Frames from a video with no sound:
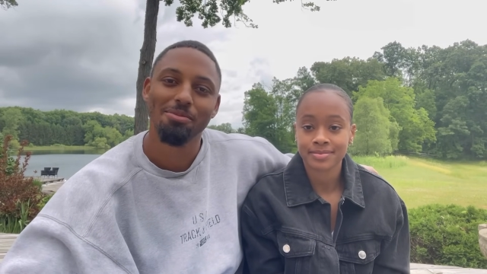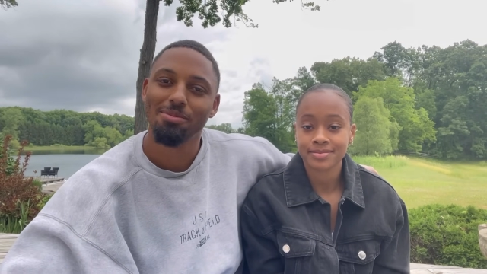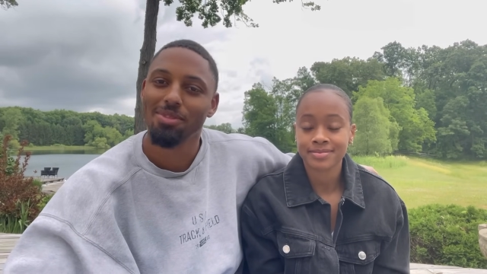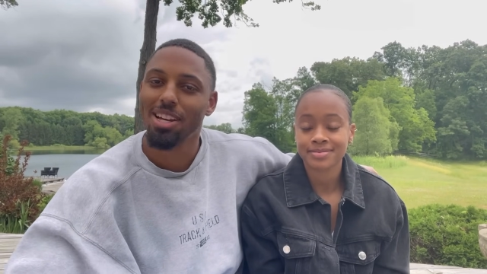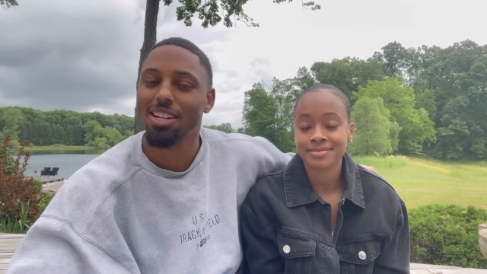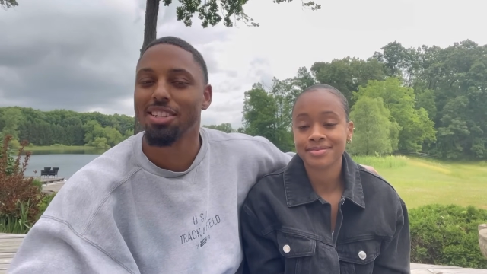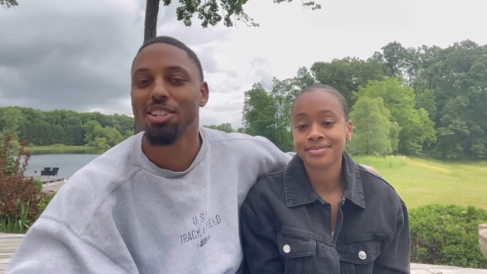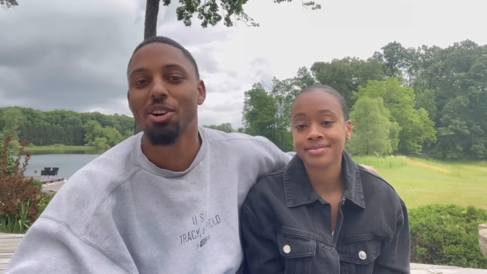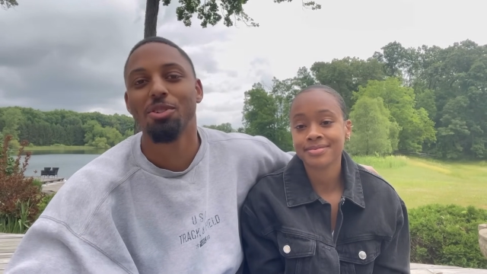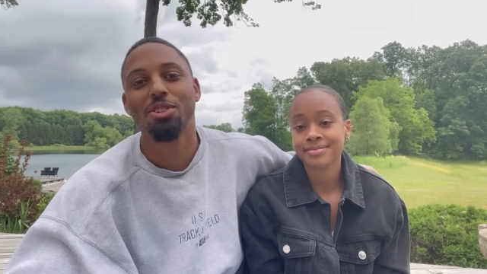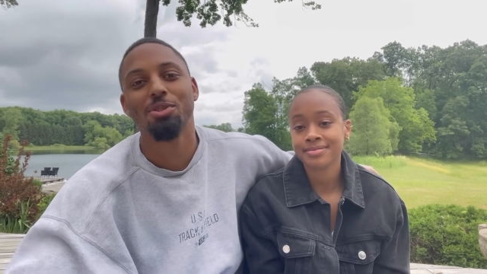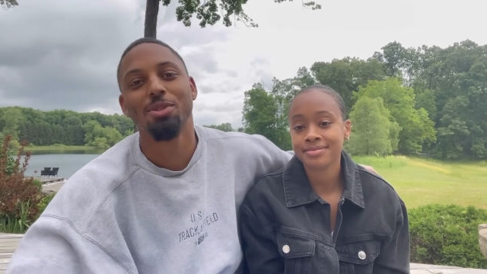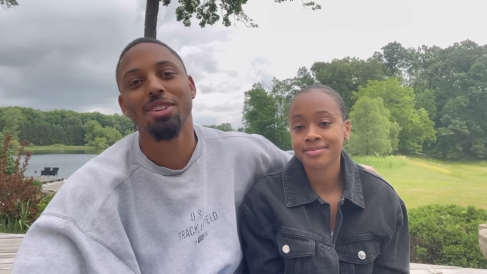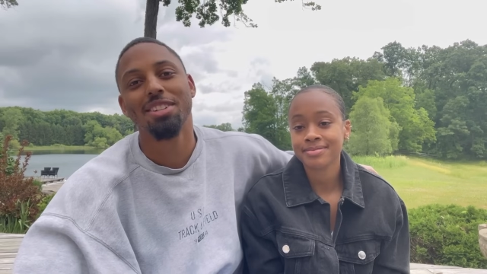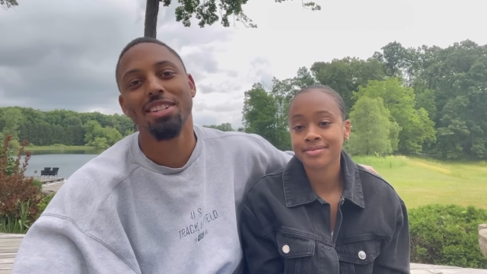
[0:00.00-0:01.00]
Speaker 1: Let us know what you
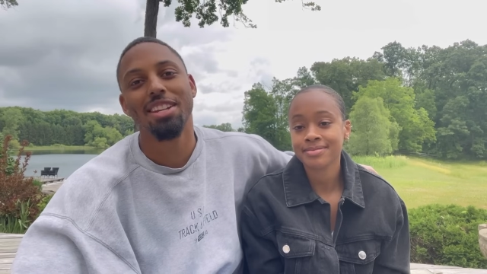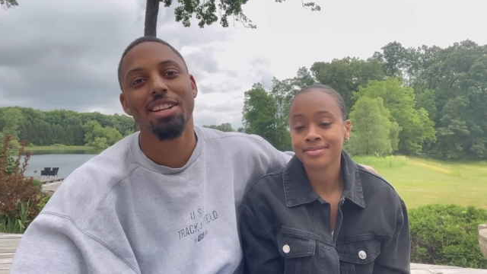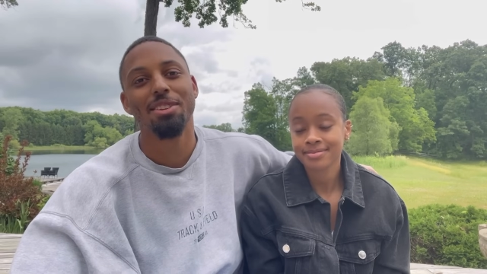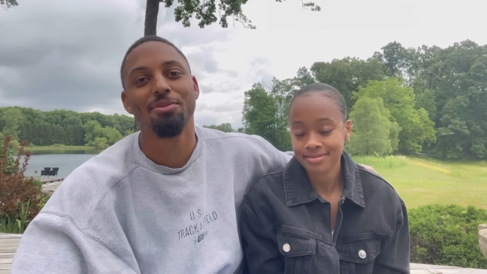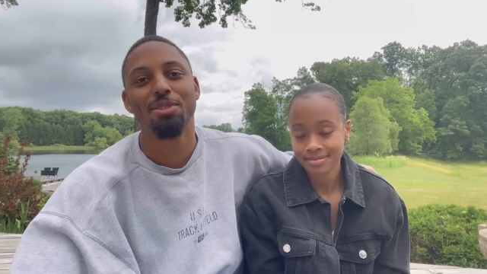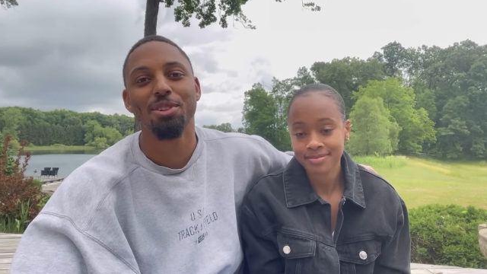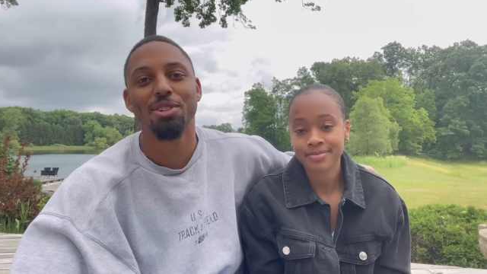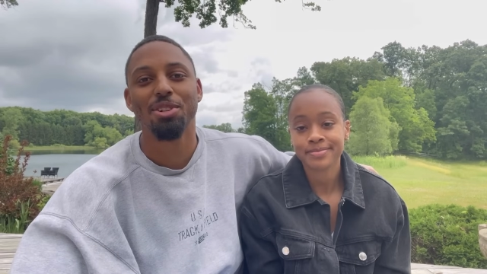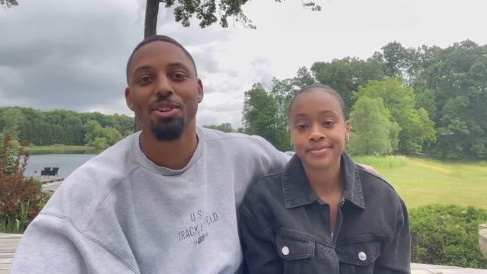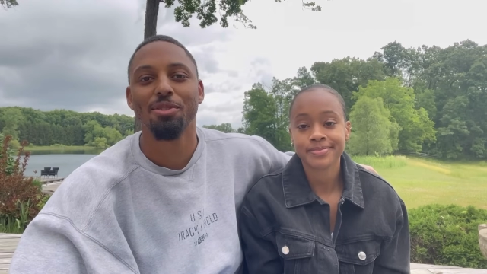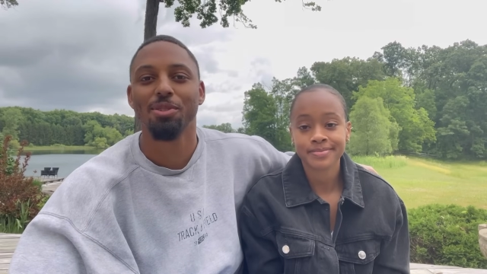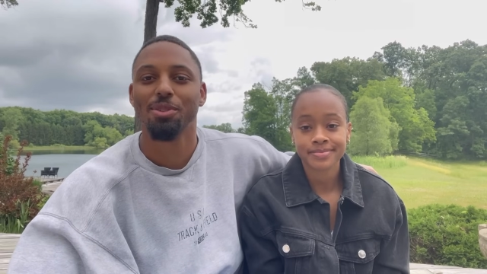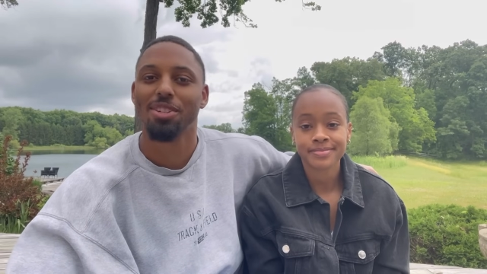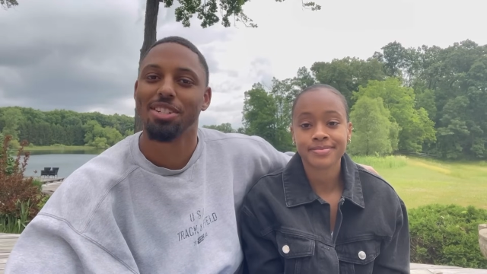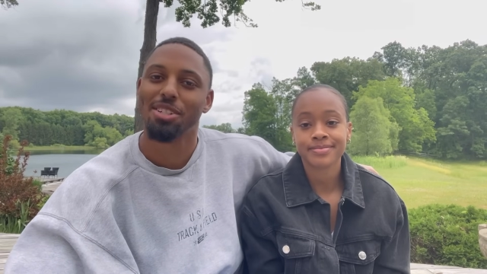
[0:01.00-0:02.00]
want to see in the future. If you
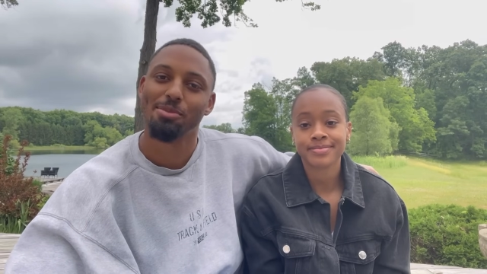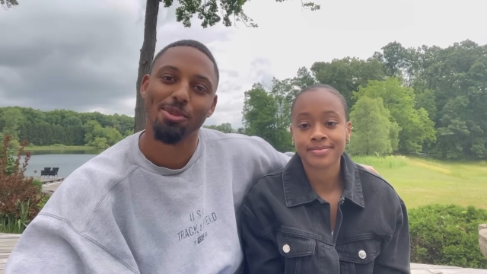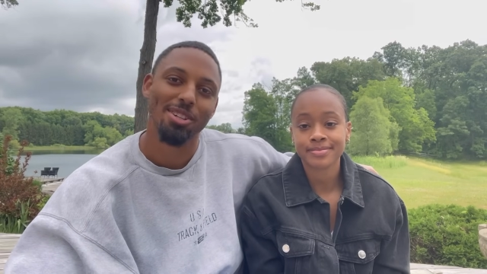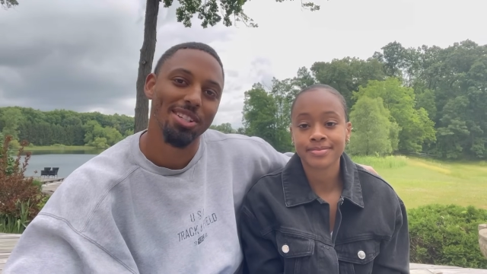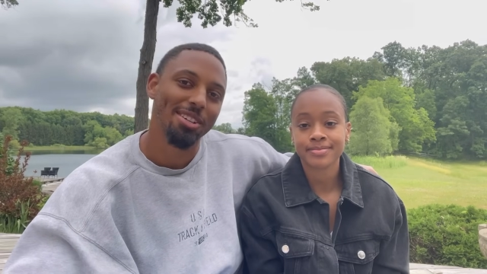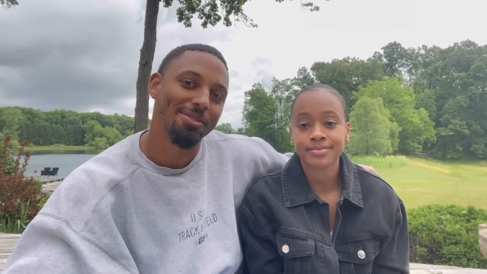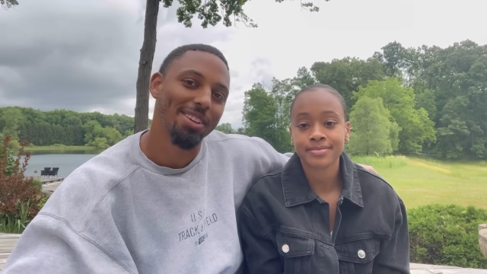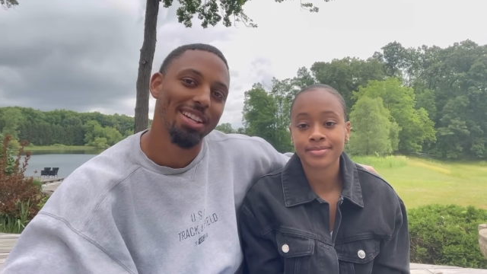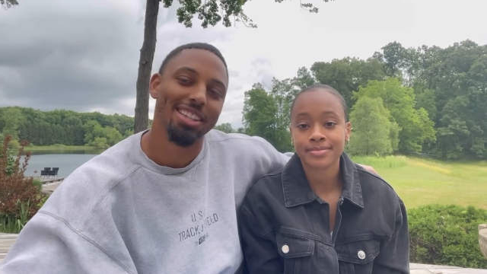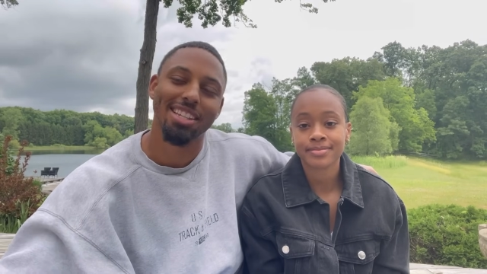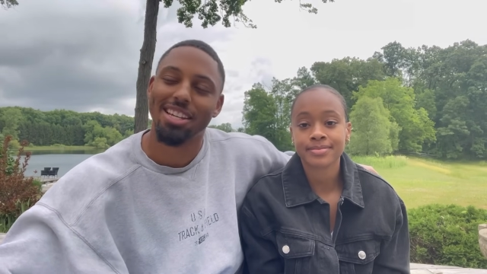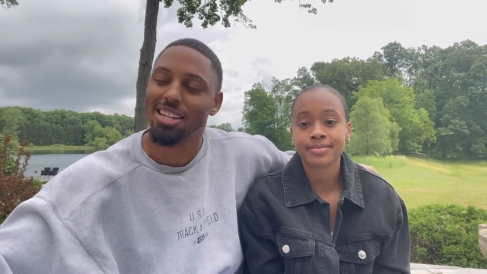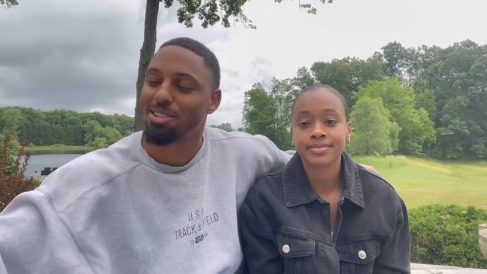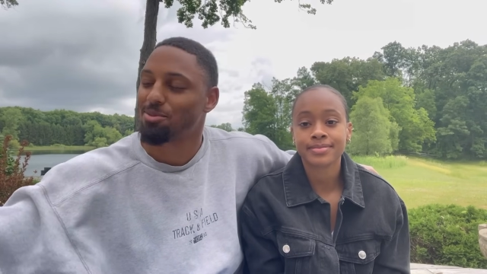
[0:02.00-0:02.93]
want to see more stuff like this,